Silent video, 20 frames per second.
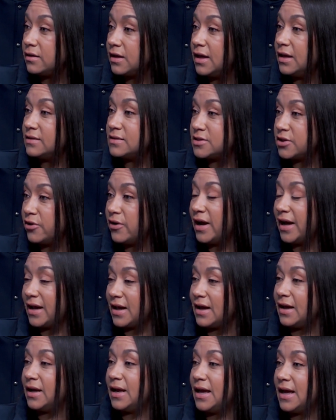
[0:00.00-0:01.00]
And so
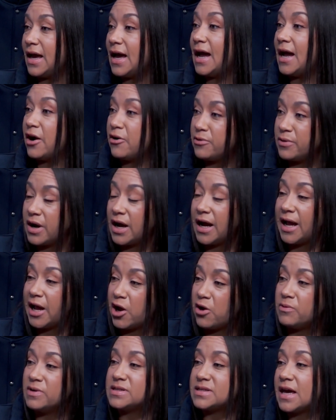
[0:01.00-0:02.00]
I
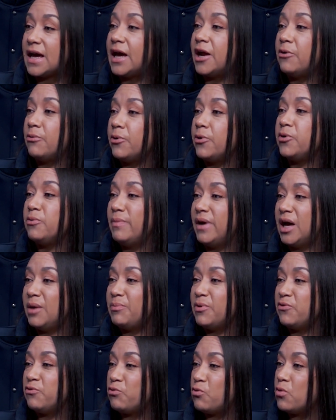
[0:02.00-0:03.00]
always had a roadmap
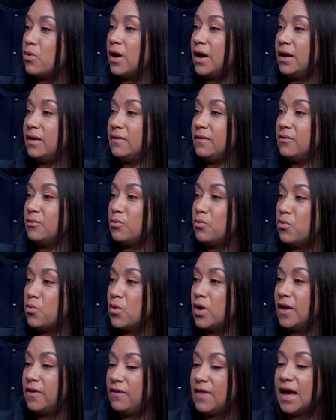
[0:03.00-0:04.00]
of what
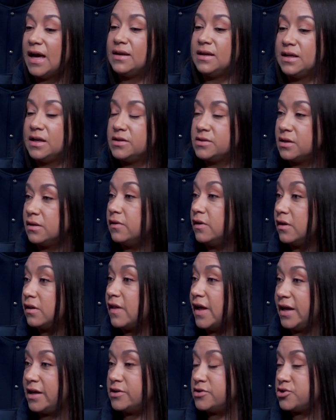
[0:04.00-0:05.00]
that needed to look
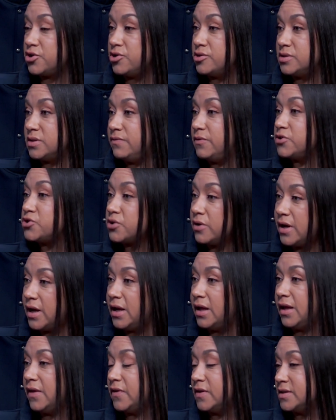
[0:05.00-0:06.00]
like in terms of the
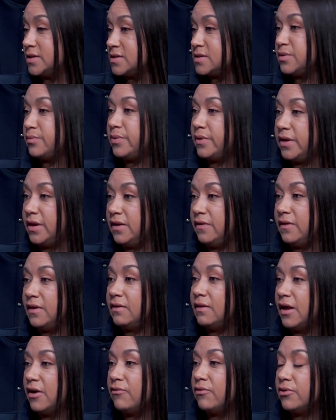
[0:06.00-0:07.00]
training and the discipline and the
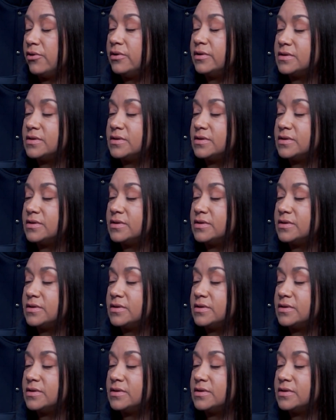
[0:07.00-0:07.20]
level.